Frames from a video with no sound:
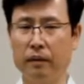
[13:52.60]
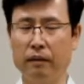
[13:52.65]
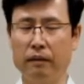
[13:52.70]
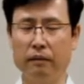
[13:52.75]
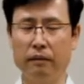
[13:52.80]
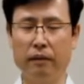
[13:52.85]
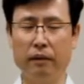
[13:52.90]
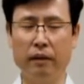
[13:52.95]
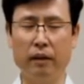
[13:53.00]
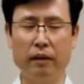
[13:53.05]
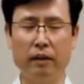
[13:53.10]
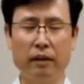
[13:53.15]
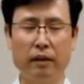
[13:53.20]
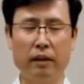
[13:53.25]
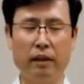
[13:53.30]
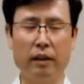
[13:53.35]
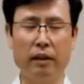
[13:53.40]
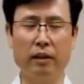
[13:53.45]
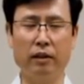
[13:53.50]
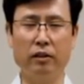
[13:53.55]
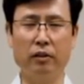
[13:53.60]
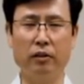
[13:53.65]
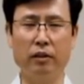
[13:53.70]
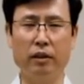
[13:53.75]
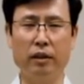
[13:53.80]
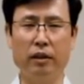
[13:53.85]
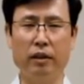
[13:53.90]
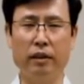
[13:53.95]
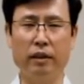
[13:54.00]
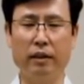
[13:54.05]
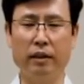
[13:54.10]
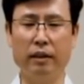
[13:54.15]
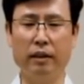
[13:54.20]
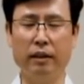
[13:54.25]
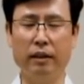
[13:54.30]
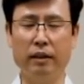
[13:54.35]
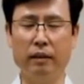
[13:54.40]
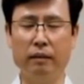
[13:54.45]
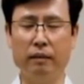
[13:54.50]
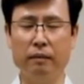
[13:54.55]
Feel the
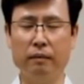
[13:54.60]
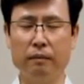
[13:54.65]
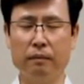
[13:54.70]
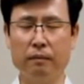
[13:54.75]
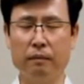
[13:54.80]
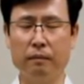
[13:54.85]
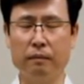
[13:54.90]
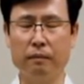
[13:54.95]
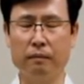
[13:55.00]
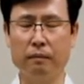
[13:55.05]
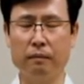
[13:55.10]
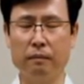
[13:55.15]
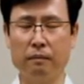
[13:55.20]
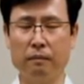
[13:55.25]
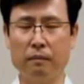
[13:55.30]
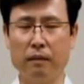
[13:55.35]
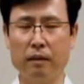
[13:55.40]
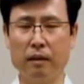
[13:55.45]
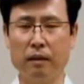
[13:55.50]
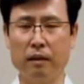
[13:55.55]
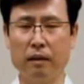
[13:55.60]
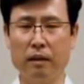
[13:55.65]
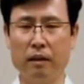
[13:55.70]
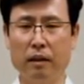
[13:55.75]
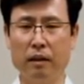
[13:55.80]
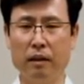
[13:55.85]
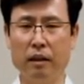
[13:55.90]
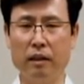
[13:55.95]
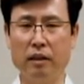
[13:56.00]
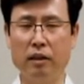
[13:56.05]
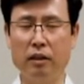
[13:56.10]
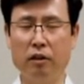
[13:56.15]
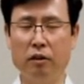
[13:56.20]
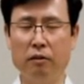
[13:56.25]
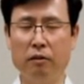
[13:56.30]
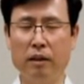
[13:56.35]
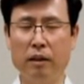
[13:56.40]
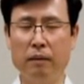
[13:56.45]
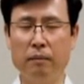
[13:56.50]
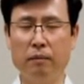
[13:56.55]
energy. Let's go
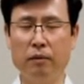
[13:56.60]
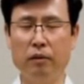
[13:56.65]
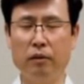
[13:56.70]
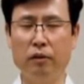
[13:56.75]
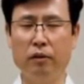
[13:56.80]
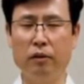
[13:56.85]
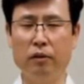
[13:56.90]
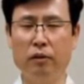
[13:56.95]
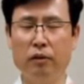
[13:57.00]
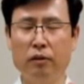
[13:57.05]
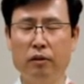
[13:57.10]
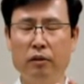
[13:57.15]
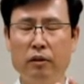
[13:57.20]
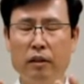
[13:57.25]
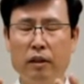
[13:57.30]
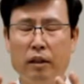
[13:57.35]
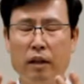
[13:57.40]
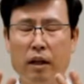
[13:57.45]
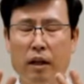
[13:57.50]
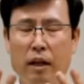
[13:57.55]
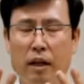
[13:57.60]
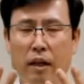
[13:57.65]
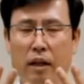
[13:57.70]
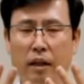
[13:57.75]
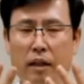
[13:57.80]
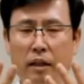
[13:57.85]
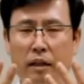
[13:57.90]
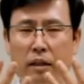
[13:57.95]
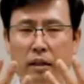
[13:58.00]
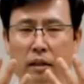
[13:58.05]
up to the eyes.